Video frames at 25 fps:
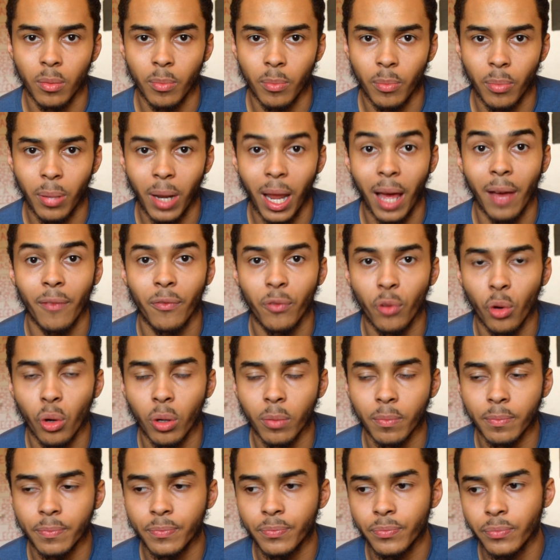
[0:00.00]

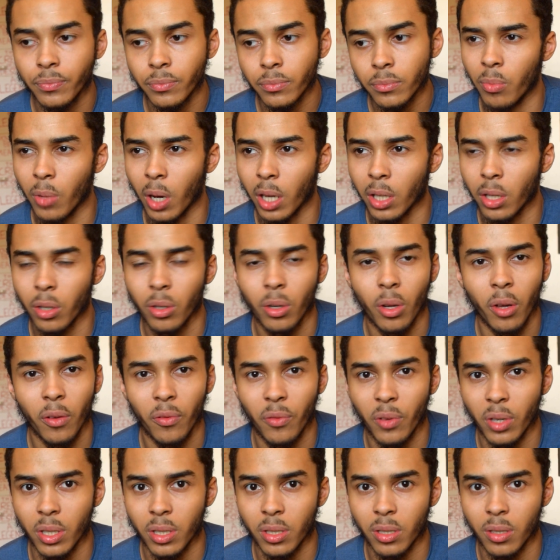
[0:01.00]
platform. I don't know
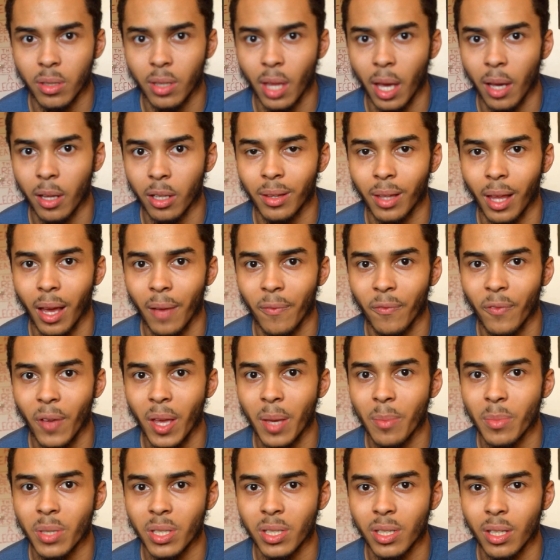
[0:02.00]
if it's that
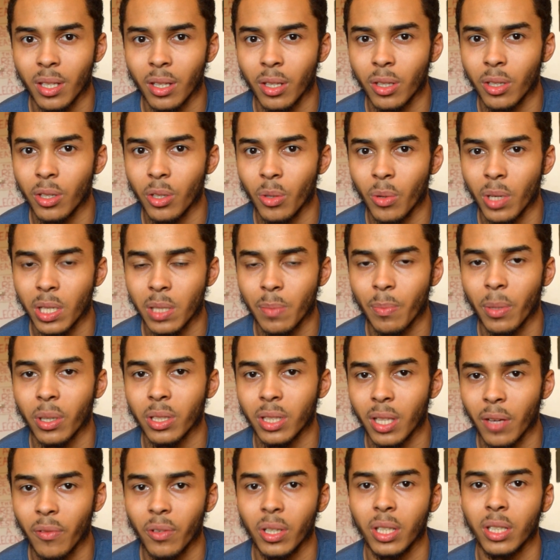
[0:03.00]
famous in the US, but
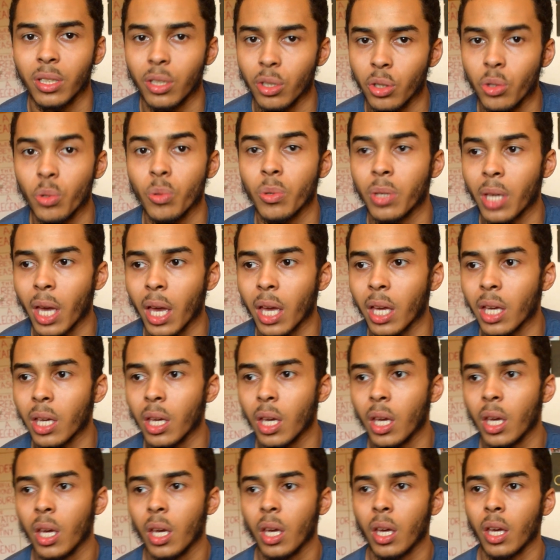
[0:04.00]
definitely the UK.
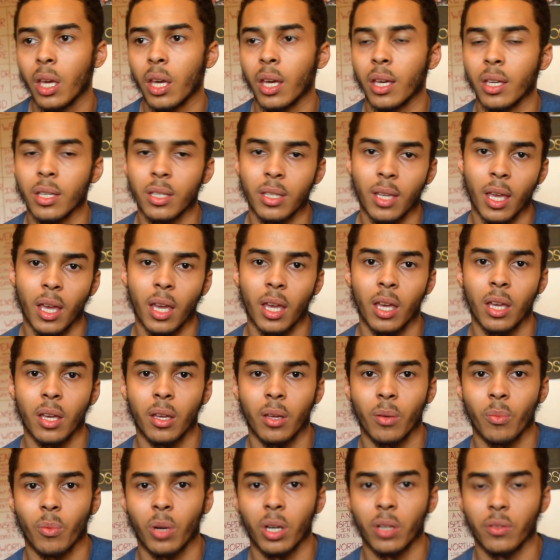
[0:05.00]
It is
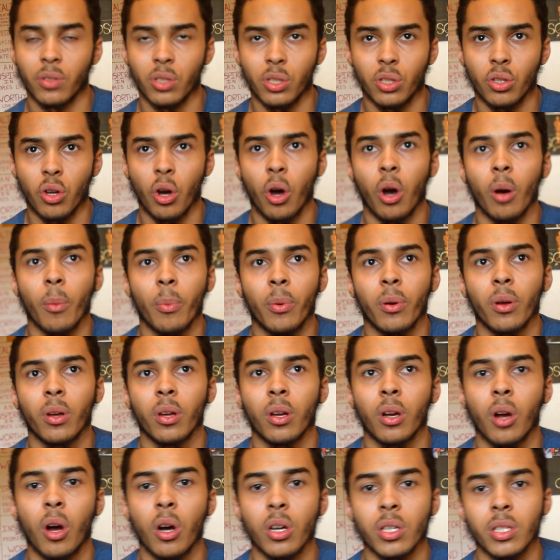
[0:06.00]
one of the top
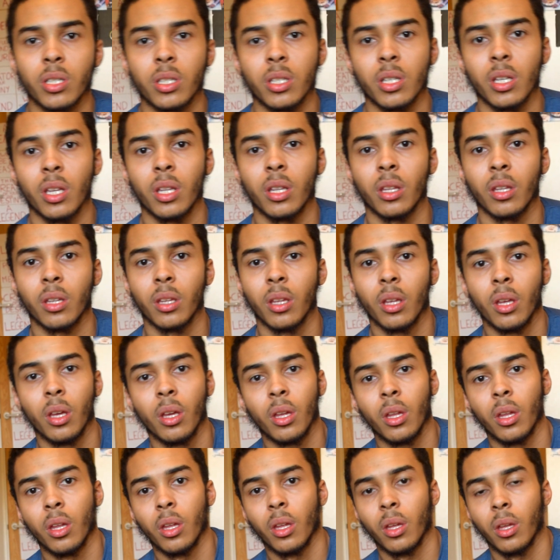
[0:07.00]
casting
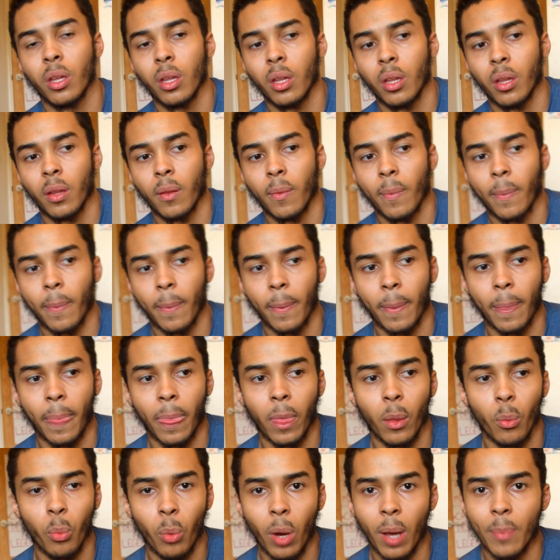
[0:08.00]

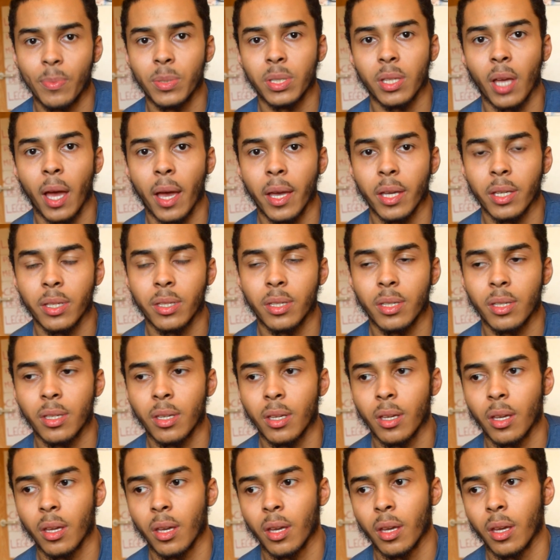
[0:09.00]
websites
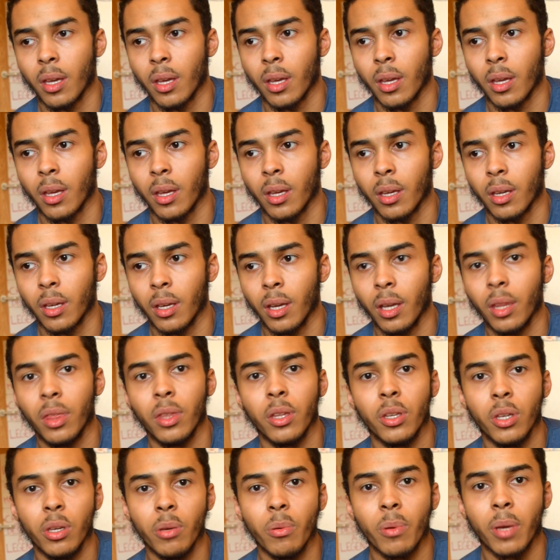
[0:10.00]
in
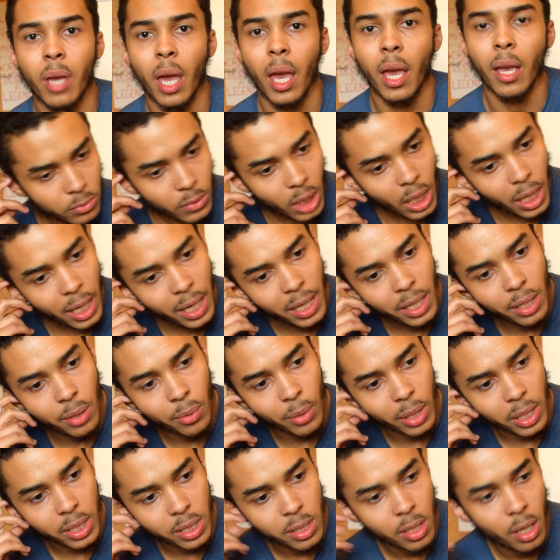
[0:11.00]
the UK.
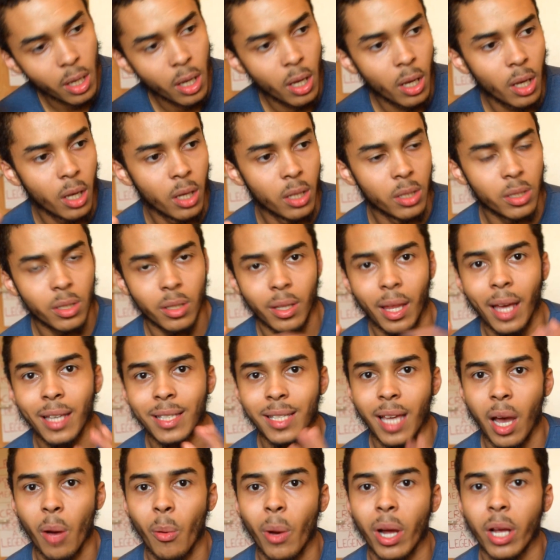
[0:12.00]
Anyways, so
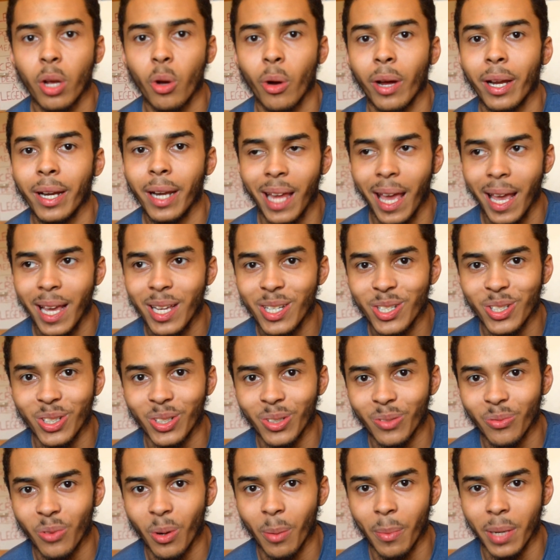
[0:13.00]
that's how I got an
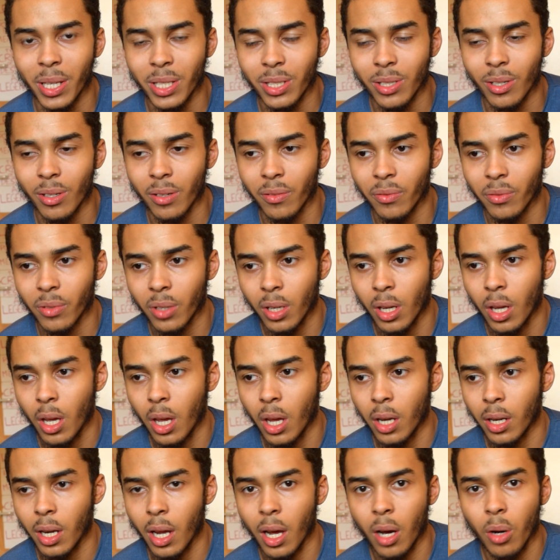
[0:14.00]
agent for myself.
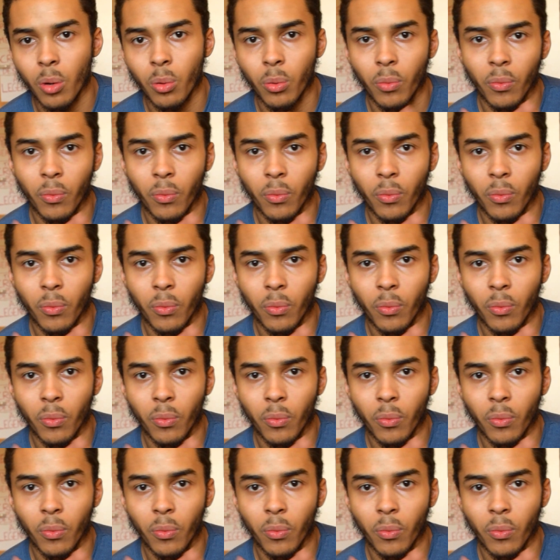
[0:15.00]
Now,